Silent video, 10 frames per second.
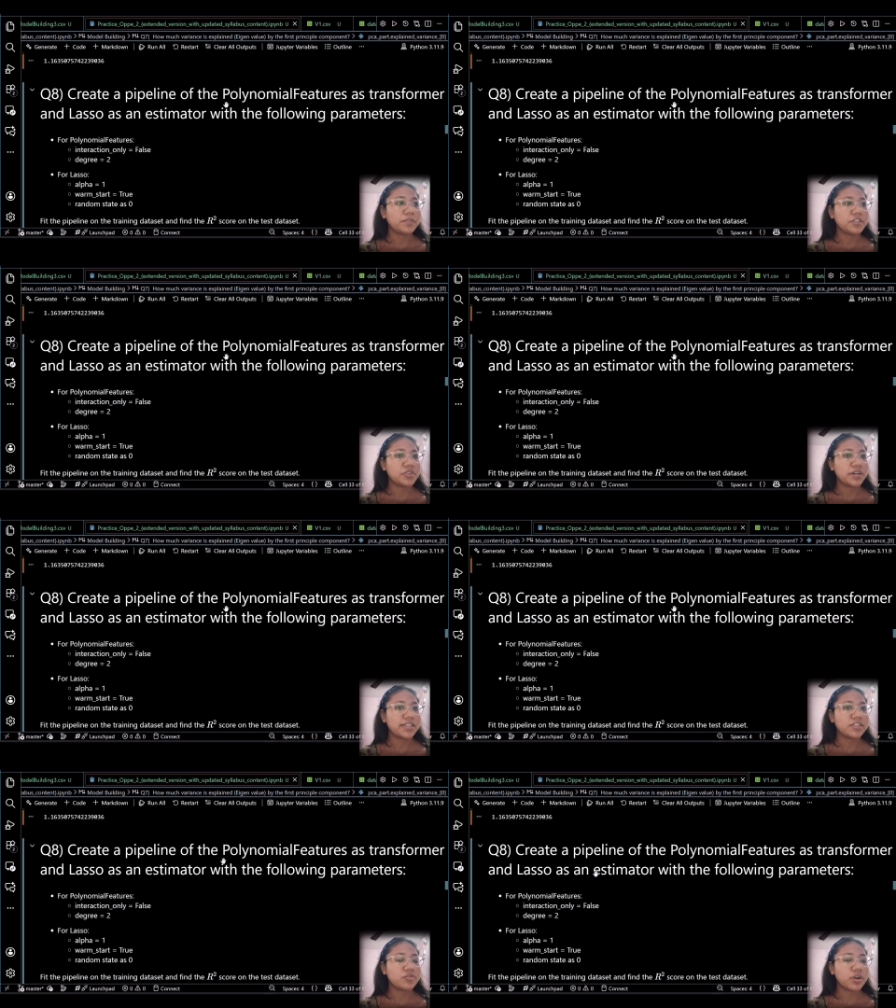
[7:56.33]
feature
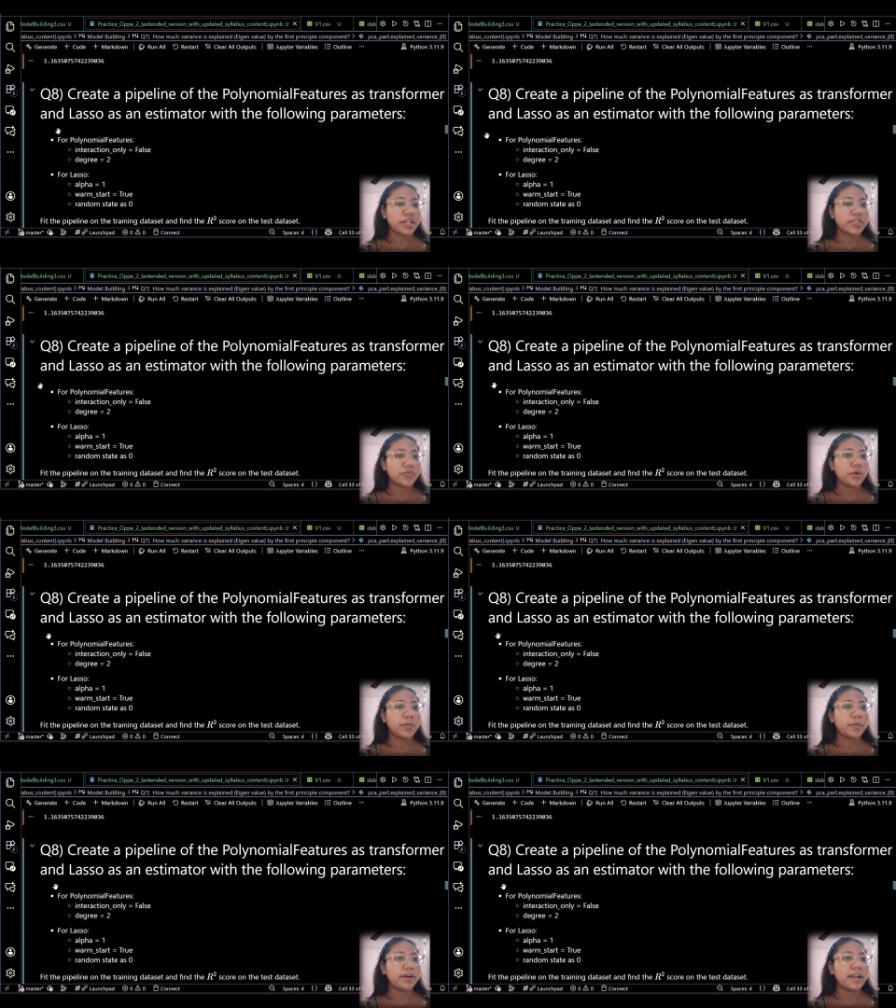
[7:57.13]
as a
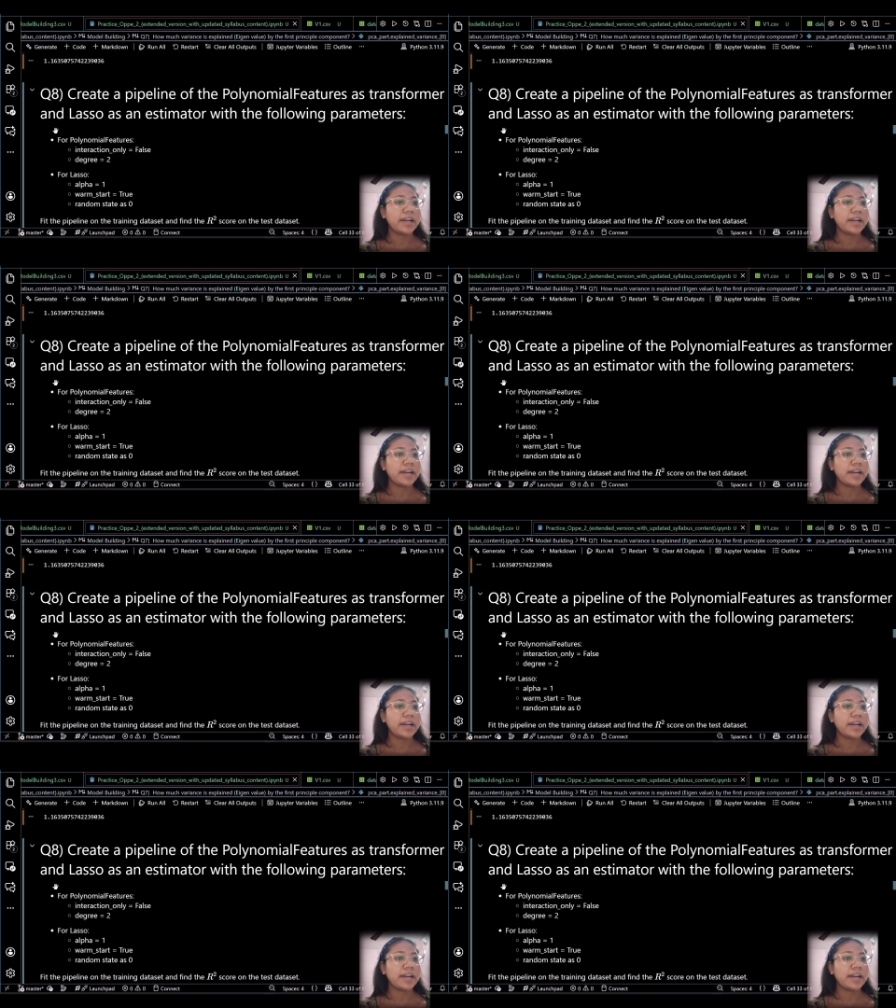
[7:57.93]
transformer